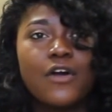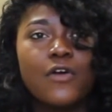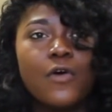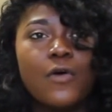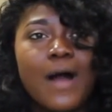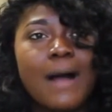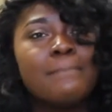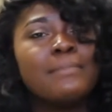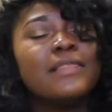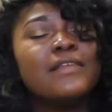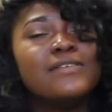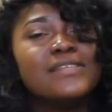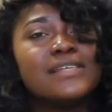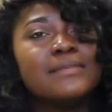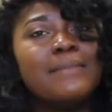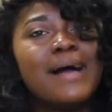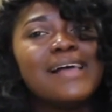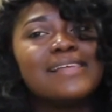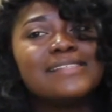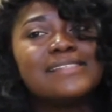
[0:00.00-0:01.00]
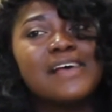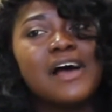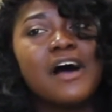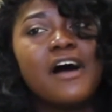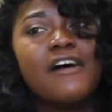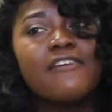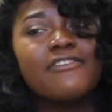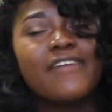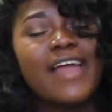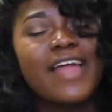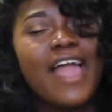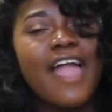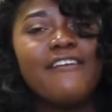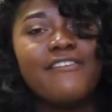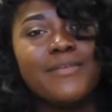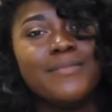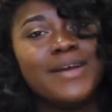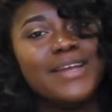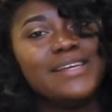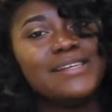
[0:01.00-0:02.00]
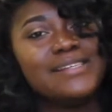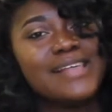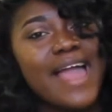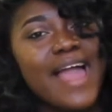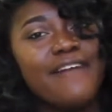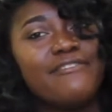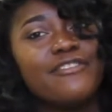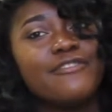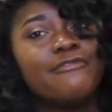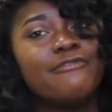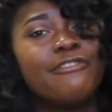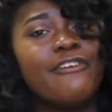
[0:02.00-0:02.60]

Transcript: oh, I'm losing myself, like everybody's having